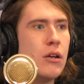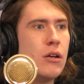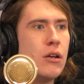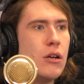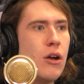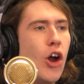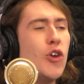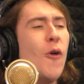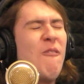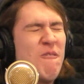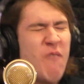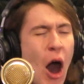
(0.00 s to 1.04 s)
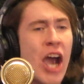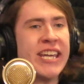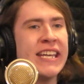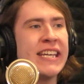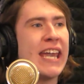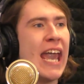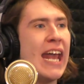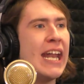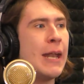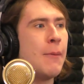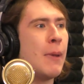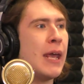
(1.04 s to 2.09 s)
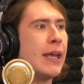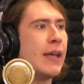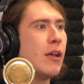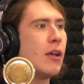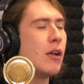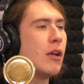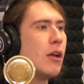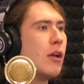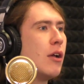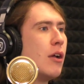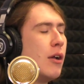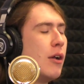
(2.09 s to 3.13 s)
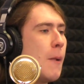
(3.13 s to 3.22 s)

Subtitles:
That's why we're going to China. That's why we're going to